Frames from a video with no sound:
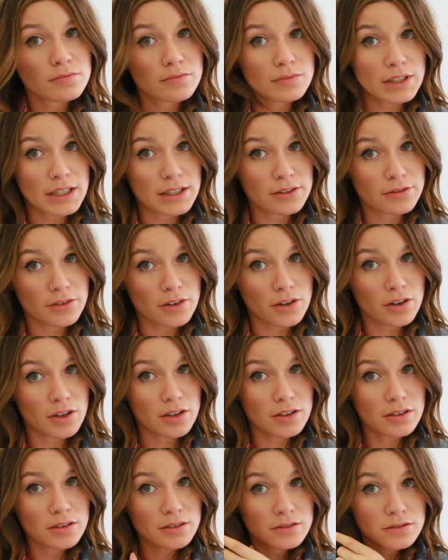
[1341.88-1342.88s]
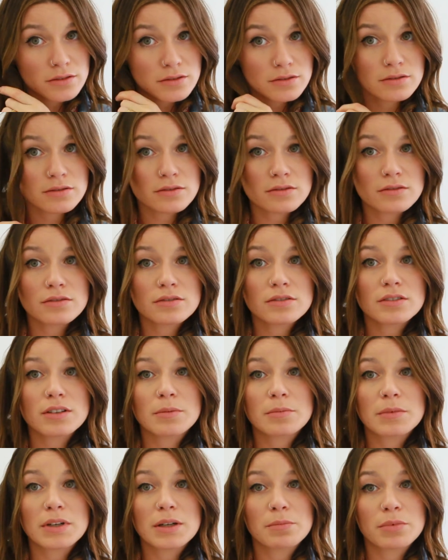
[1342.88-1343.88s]
Let it fall. And
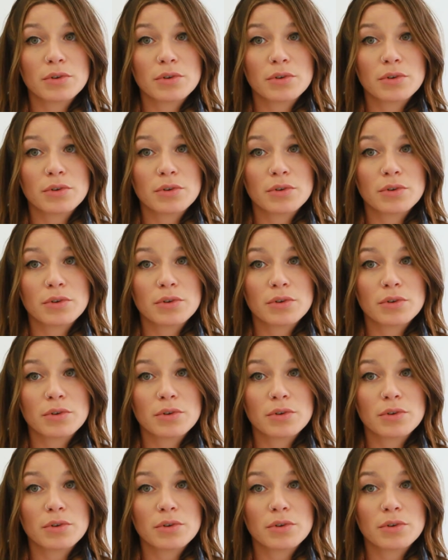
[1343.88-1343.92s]
I'm gonna